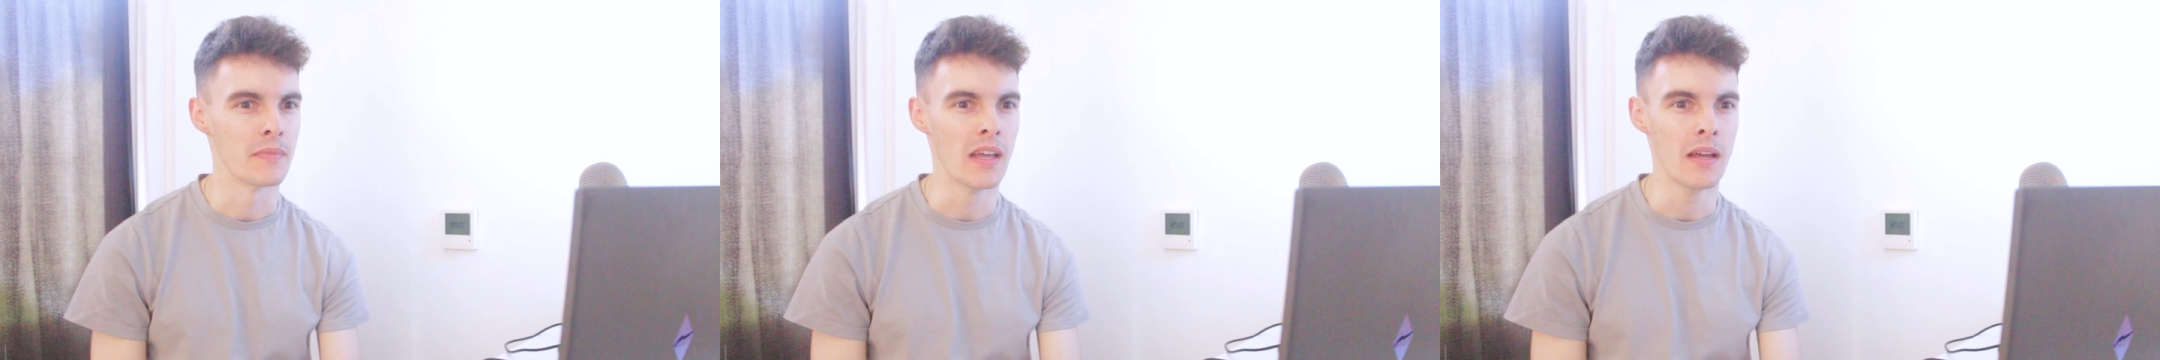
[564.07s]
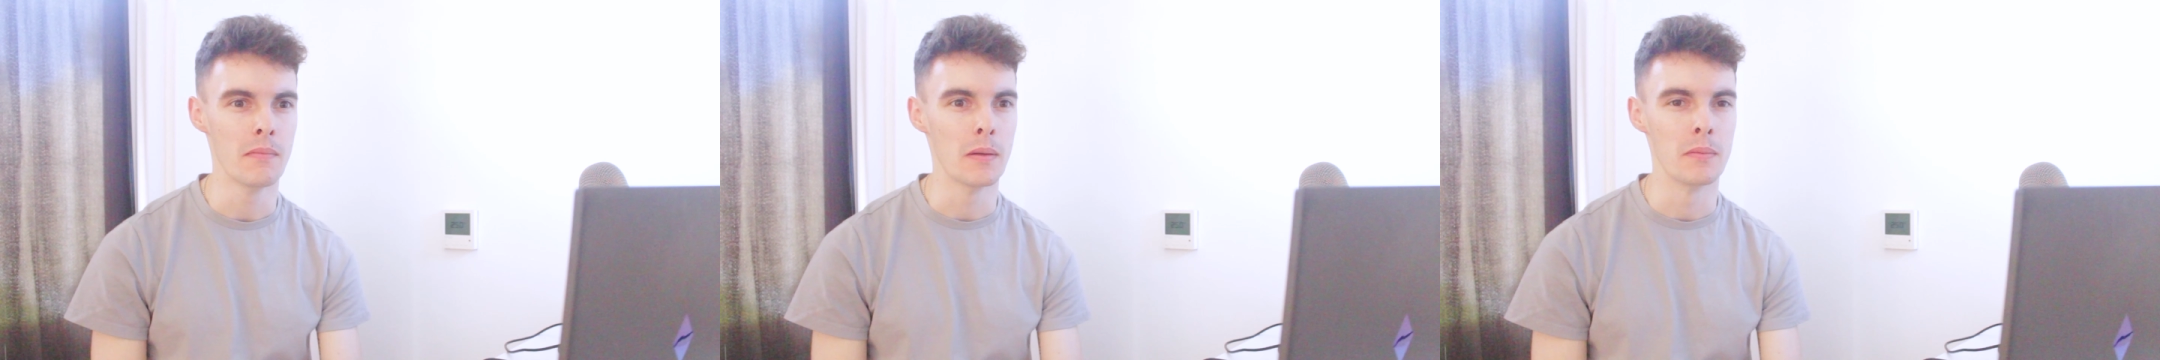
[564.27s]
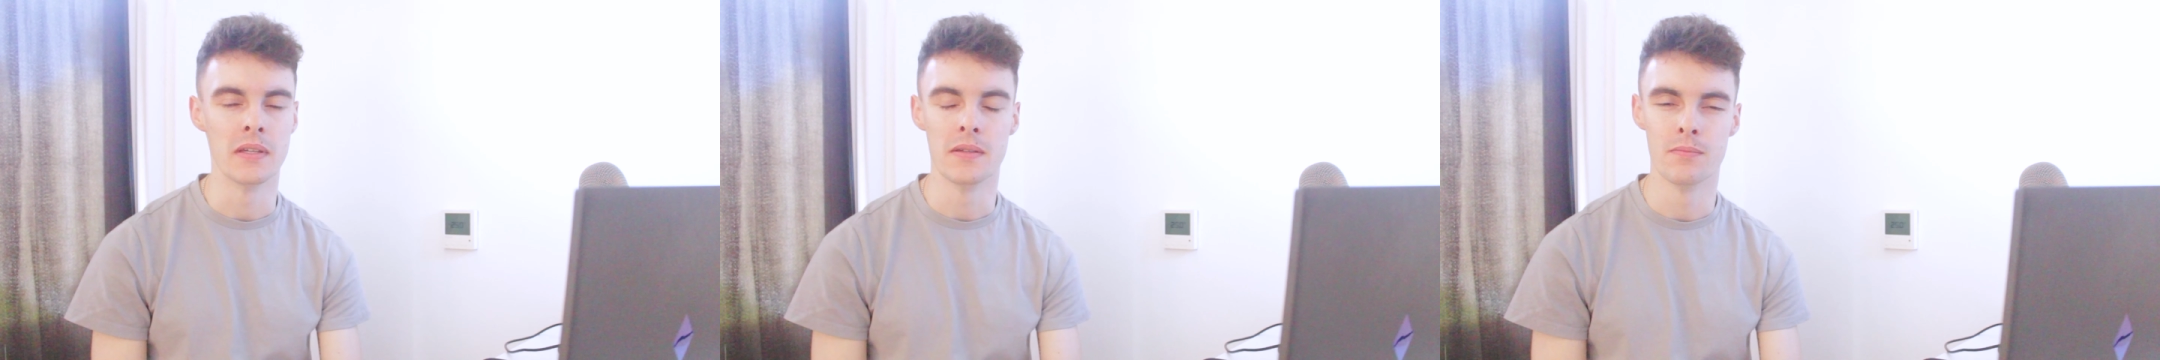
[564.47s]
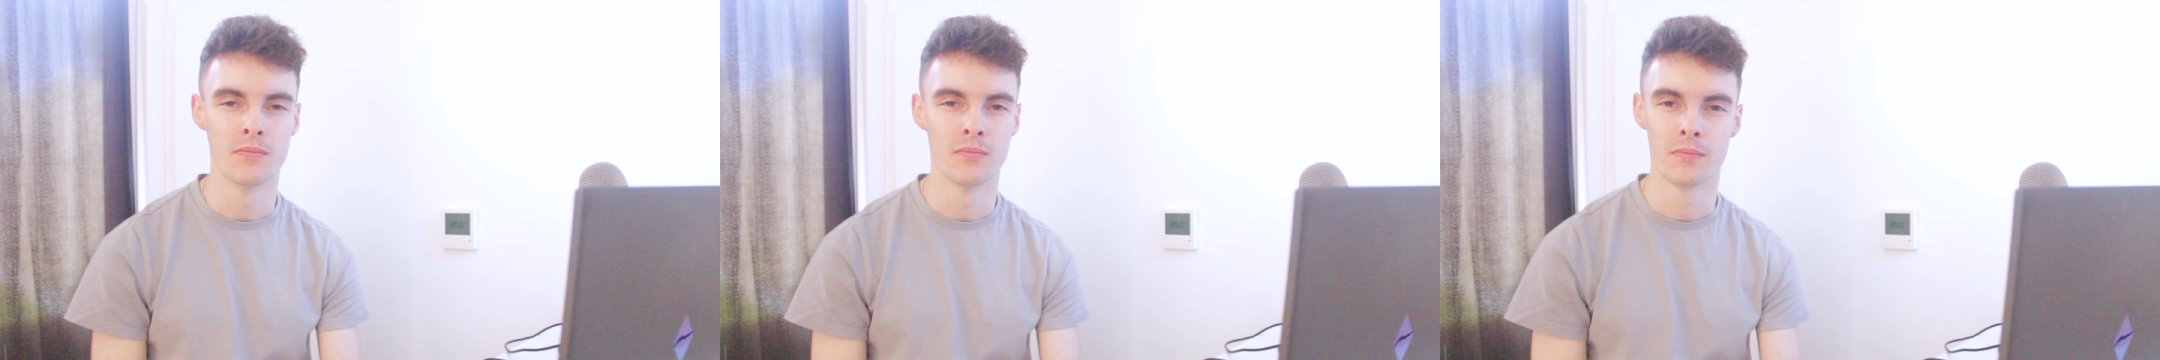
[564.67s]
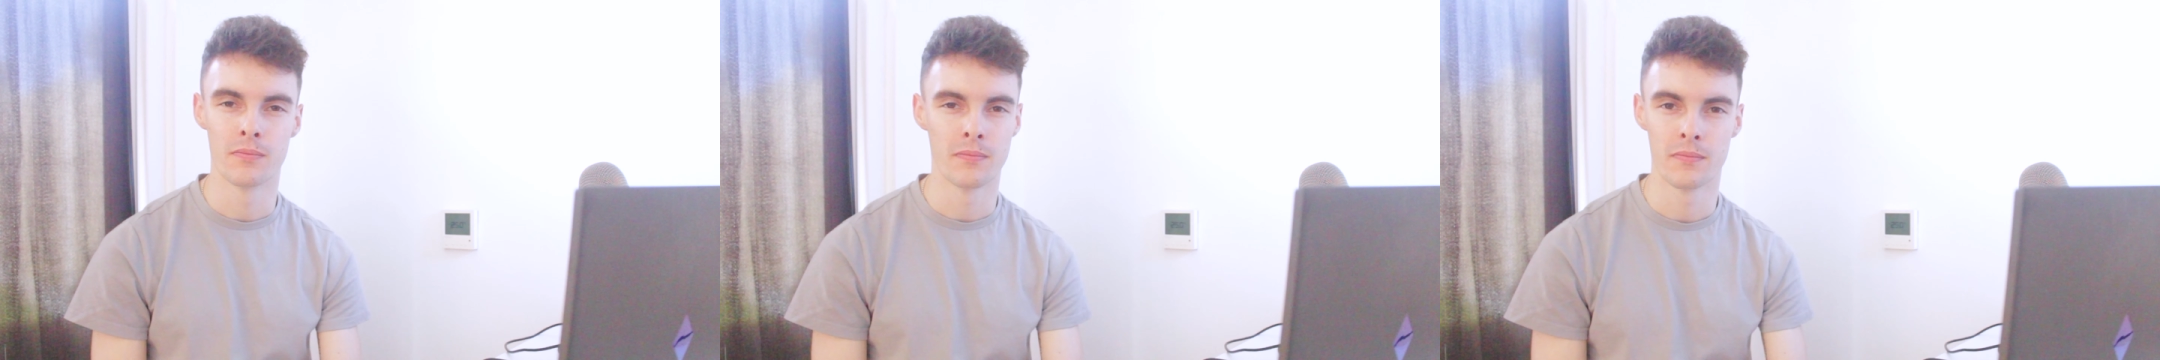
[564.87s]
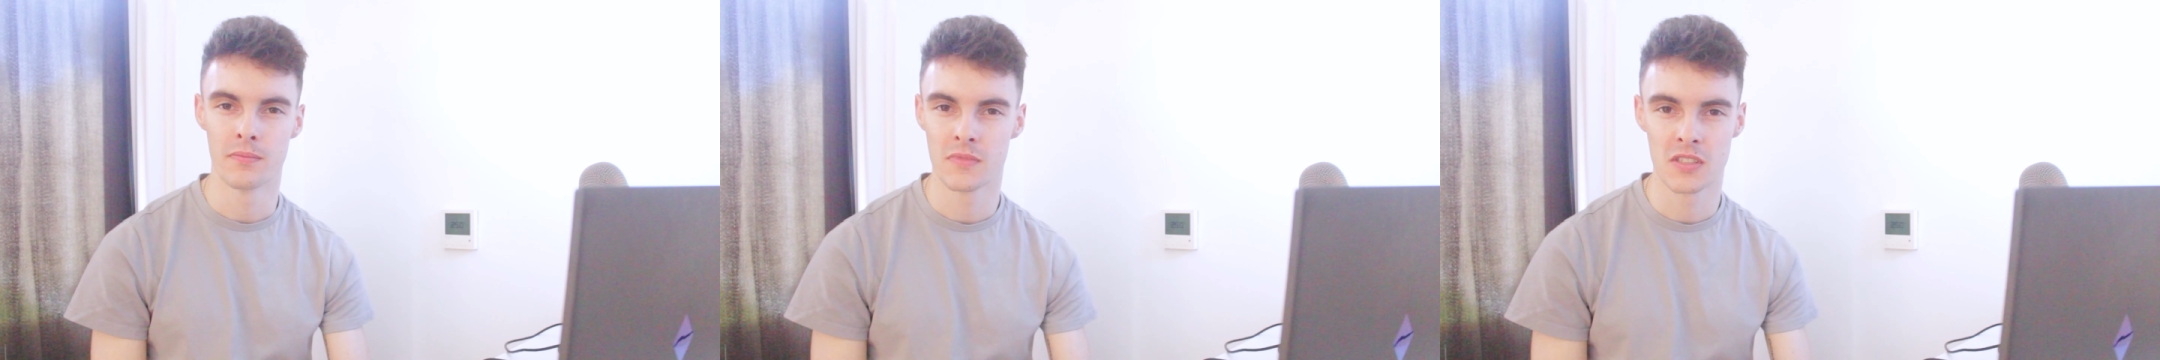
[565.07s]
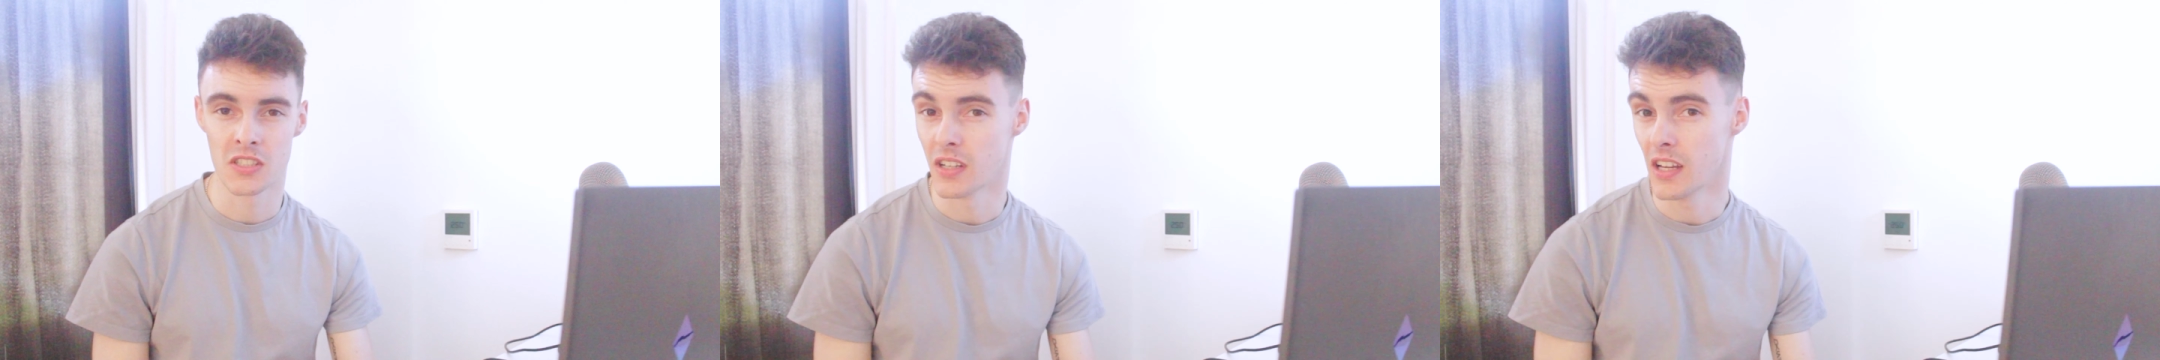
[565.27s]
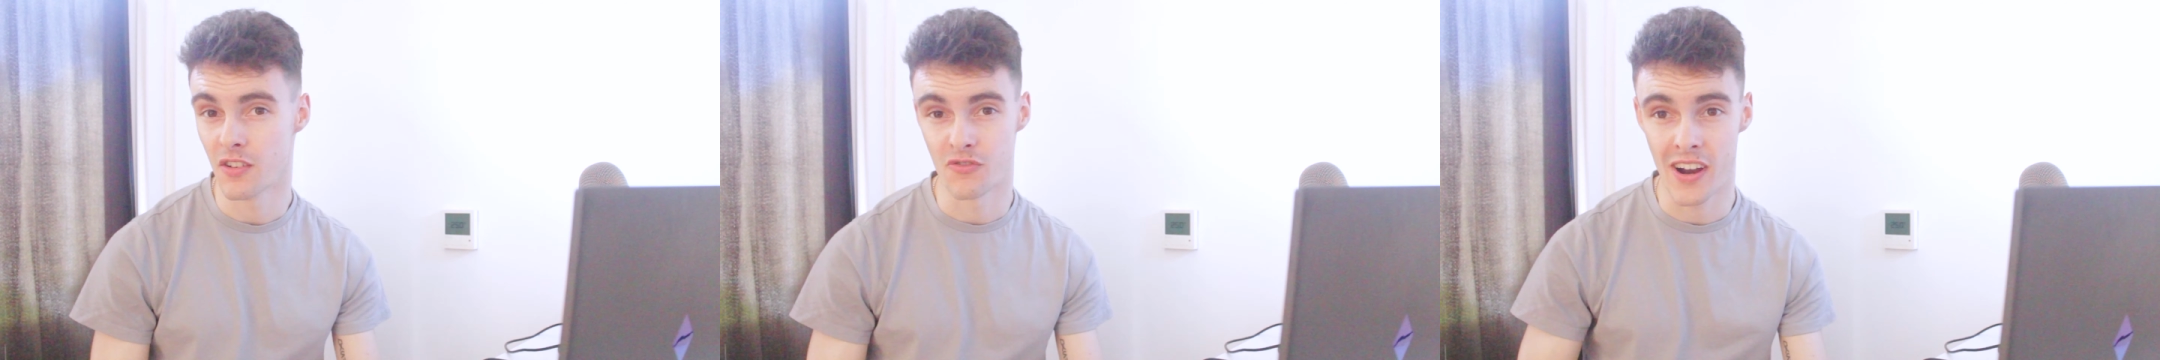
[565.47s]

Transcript: Yeah, maybe yeah,